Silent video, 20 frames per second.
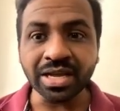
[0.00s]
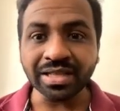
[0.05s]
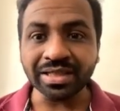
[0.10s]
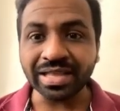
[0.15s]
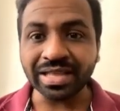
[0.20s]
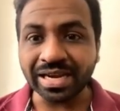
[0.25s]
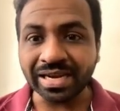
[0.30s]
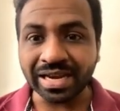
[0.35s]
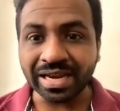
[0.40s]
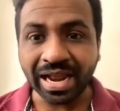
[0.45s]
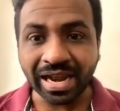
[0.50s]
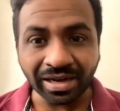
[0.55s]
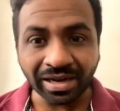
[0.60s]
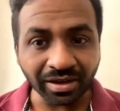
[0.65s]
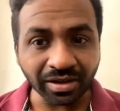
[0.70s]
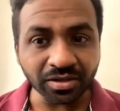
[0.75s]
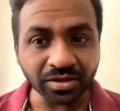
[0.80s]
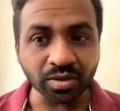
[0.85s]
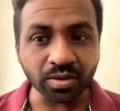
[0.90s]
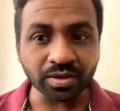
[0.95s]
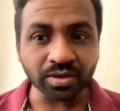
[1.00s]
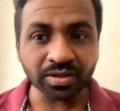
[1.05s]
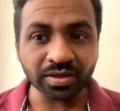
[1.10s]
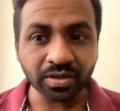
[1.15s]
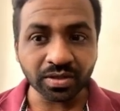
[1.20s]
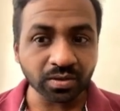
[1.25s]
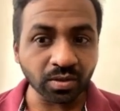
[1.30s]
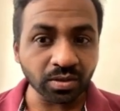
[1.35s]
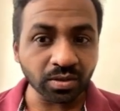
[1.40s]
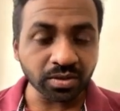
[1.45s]
Then naltrexone, this
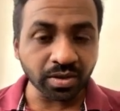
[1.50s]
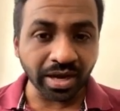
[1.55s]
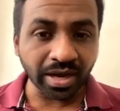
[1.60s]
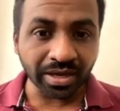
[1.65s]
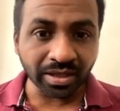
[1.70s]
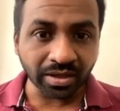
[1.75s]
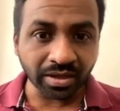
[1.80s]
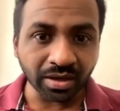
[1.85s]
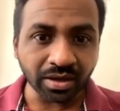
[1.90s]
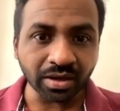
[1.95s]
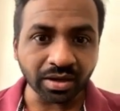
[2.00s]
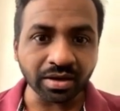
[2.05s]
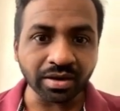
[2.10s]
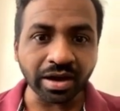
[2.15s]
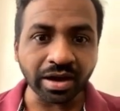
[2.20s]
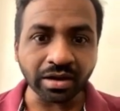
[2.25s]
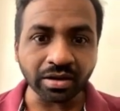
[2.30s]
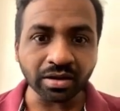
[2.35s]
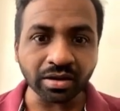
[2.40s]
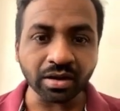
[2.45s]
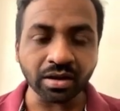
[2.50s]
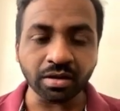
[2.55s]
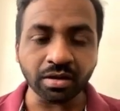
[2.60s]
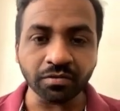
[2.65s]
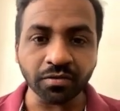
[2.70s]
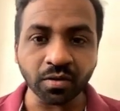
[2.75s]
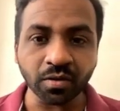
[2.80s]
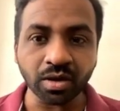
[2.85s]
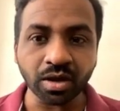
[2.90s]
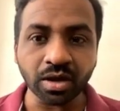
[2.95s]
is also another drug
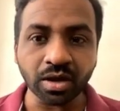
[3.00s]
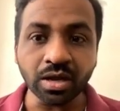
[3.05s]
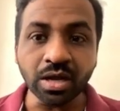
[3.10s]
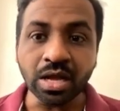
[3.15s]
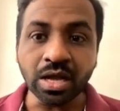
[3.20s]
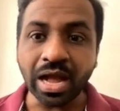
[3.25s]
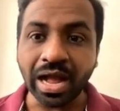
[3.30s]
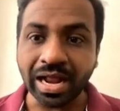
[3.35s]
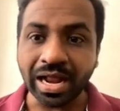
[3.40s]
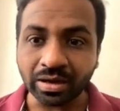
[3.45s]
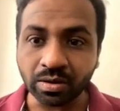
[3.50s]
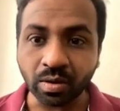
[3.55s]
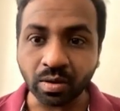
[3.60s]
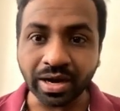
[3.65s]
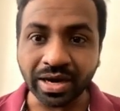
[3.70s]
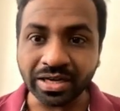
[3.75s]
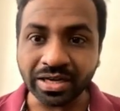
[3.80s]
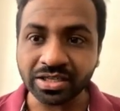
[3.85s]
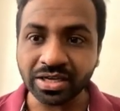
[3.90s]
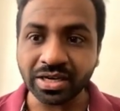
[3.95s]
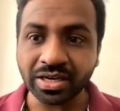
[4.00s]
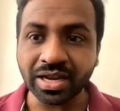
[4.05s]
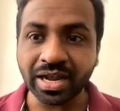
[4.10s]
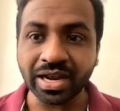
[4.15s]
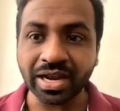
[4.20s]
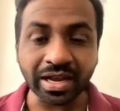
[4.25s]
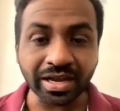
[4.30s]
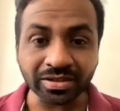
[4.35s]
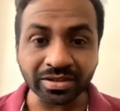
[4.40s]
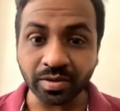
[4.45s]
for alcohol addiction
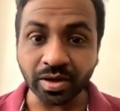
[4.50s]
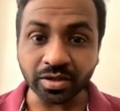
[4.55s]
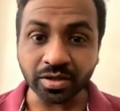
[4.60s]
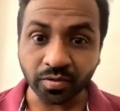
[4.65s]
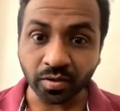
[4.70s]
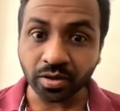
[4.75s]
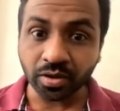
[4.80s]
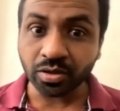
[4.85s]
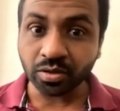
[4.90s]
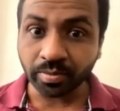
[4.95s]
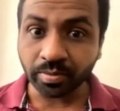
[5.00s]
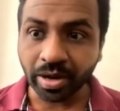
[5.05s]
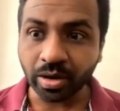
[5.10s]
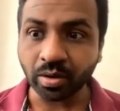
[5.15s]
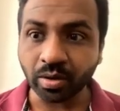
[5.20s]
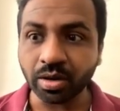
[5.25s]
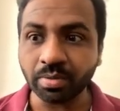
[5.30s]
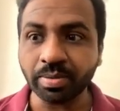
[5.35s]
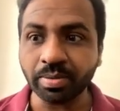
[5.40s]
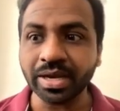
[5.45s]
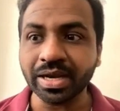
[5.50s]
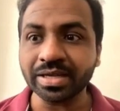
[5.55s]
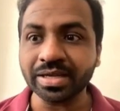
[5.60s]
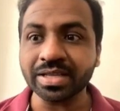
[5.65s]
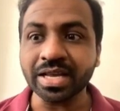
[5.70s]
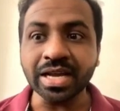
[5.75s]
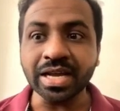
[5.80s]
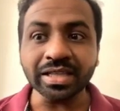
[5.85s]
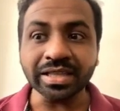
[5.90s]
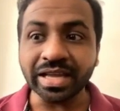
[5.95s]
and as well as for the tobacco
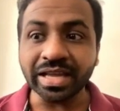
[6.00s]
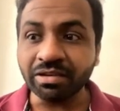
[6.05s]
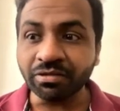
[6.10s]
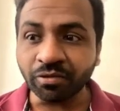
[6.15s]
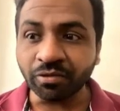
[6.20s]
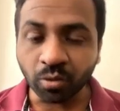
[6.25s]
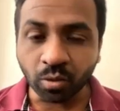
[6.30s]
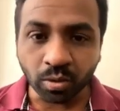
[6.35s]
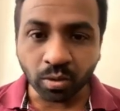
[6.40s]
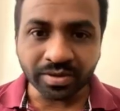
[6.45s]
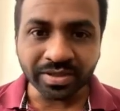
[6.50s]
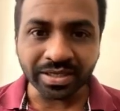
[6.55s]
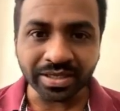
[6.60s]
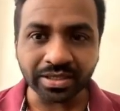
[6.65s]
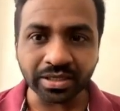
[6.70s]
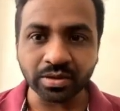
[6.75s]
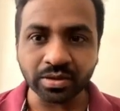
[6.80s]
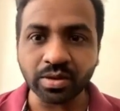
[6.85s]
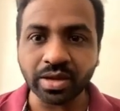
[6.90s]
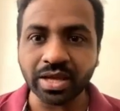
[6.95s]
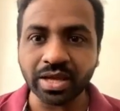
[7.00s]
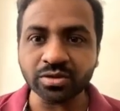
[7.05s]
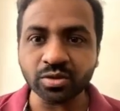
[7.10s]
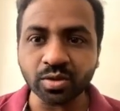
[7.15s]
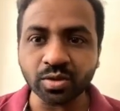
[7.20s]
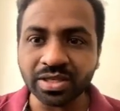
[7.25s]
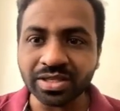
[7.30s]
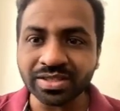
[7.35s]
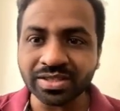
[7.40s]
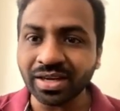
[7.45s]
dependence. Then fluoxetine. Okay,
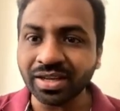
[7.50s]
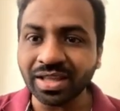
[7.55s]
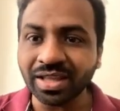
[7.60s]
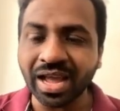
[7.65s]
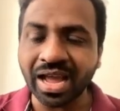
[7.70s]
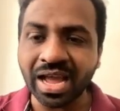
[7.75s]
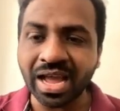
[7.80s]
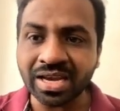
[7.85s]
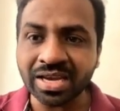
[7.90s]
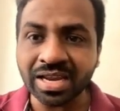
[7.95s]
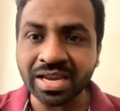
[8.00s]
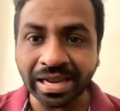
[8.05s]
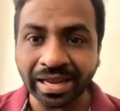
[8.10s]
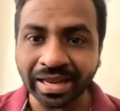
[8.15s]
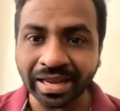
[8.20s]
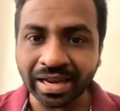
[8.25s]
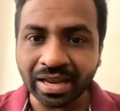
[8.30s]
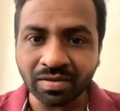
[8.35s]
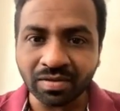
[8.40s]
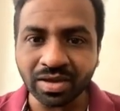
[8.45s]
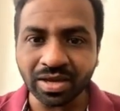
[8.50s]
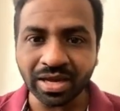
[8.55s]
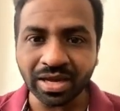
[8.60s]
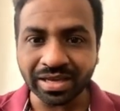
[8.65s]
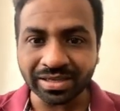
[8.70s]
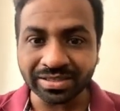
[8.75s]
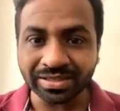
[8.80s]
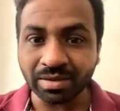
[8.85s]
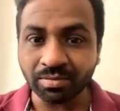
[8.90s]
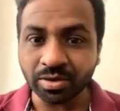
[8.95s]
so these are the anti-craving
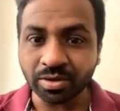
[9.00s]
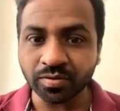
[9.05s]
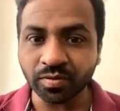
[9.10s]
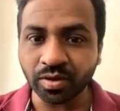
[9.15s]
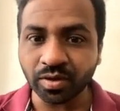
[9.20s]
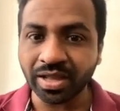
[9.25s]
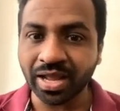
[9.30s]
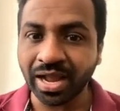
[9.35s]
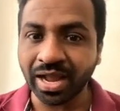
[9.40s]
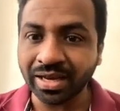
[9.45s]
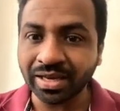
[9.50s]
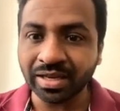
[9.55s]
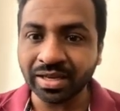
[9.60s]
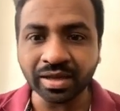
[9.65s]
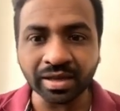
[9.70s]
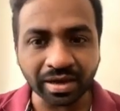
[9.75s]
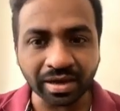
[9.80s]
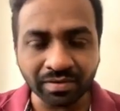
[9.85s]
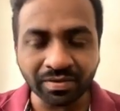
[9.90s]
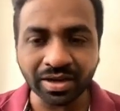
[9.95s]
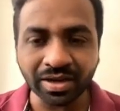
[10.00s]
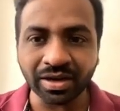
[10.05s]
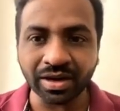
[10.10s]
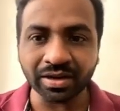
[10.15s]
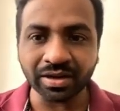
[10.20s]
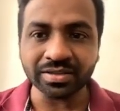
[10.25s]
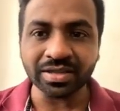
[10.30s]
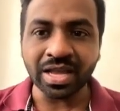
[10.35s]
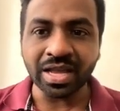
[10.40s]
examples for the anti-craving drugs.